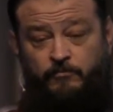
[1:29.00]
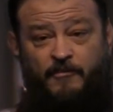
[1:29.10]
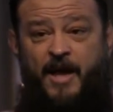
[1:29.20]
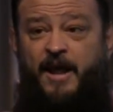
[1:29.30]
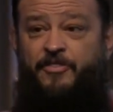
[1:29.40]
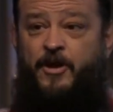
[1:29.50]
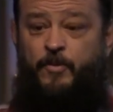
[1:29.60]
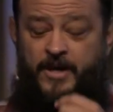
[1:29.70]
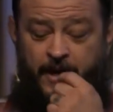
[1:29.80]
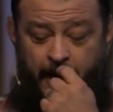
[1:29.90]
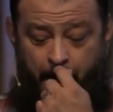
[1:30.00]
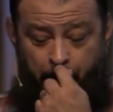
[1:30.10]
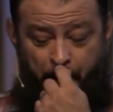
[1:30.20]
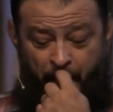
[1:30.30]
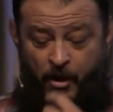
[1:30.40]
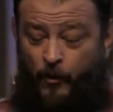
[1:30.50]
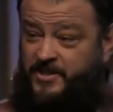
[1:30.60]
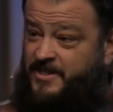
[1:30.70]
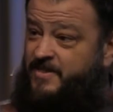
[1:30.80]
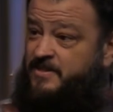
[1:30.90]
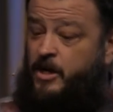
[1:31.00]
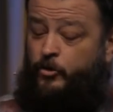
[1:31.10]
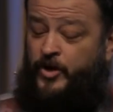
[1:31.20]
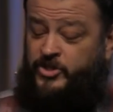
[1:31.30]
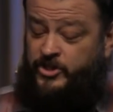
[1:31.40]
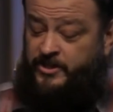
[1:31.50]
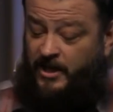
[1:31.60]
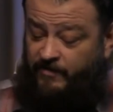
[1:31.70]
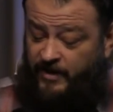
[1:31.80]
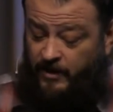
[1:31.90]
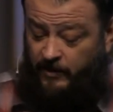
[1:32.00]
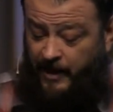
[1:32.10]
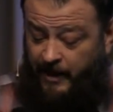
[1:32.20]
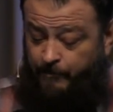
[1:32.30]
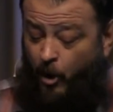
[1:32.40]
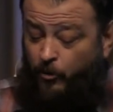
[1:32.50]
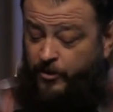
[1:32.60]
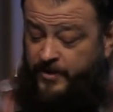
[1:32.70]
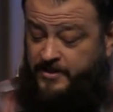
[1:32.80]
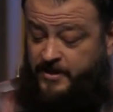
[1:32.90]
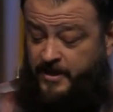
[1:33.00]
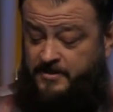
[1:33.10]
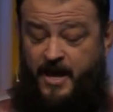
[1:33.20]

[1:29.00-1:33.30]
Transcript: And I think we, um, we see this on Christian TV a lot, both of these things.